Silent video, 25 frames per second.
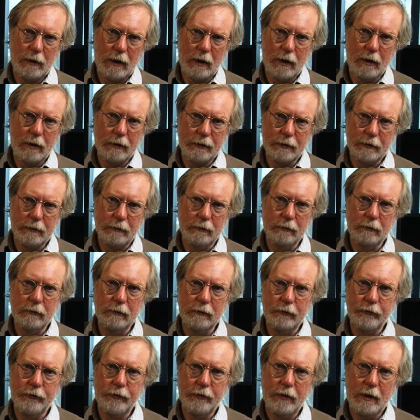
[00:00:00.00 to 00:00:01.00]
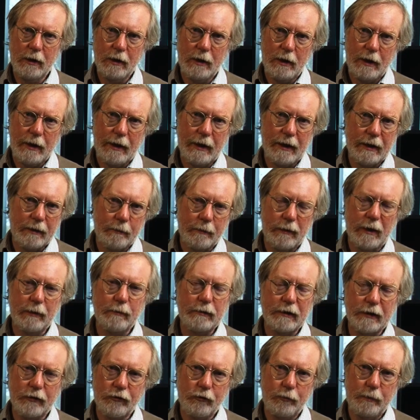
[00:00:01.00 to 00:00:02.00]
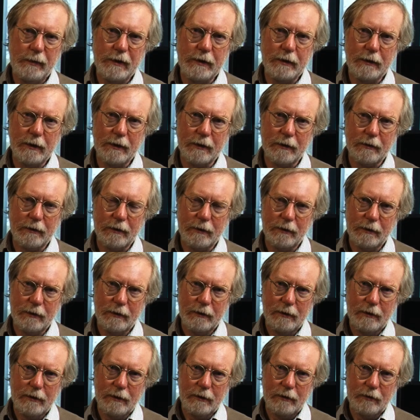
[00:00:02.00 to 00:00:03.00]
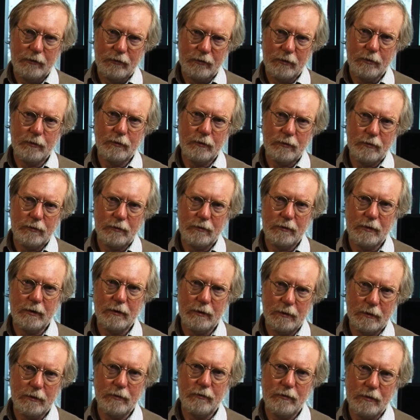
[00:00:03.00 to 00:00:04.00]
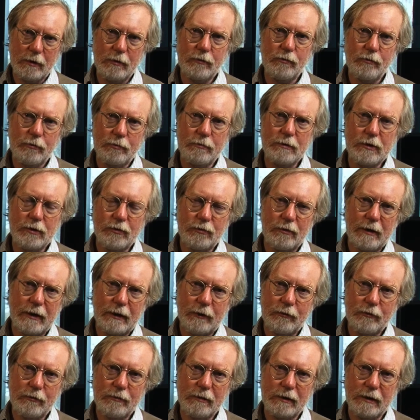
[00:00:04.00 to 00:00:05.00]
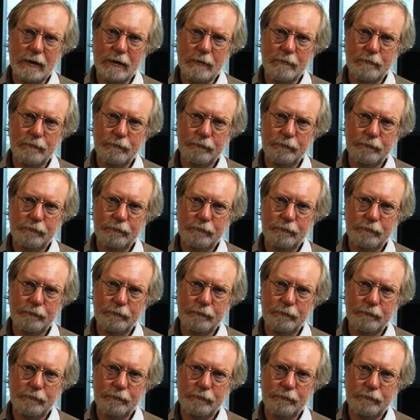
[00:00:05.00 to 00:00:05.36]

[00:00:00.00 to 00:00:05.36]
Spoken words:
articles and public speaking. So it's those three tracks, really.